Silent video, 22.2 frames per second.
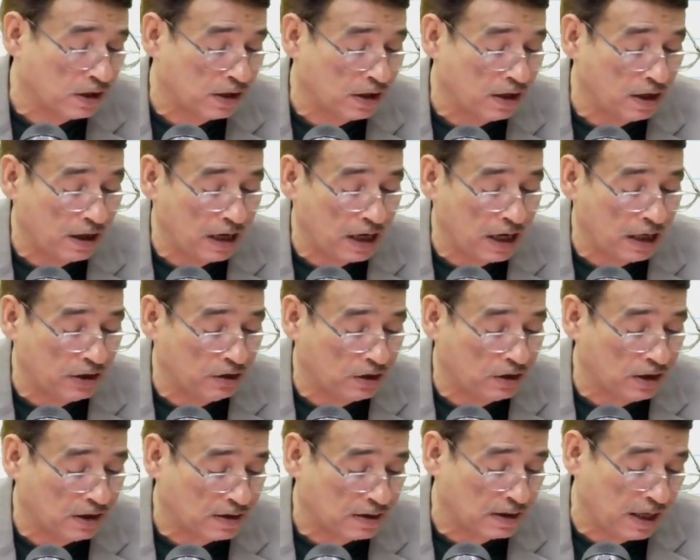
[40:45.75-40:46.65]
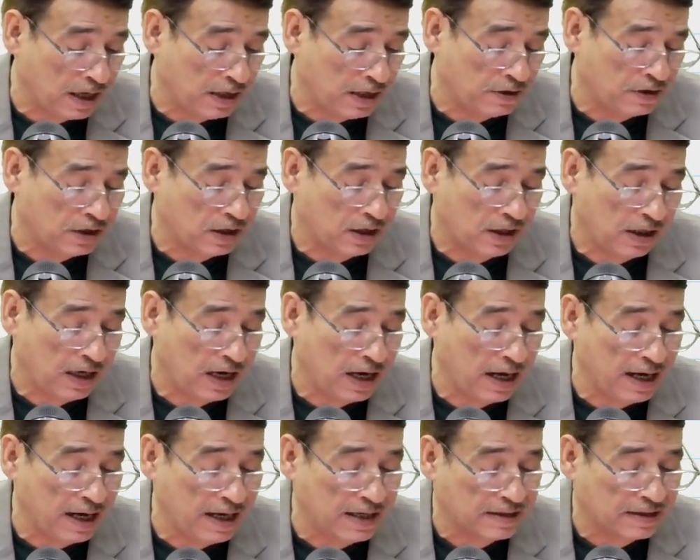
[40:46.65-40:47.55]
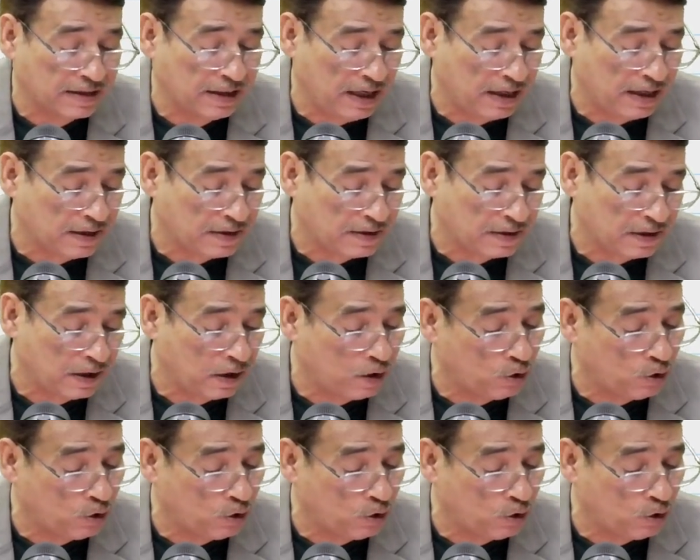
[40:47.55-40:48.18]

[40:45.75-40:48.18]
And this entity has, let us say,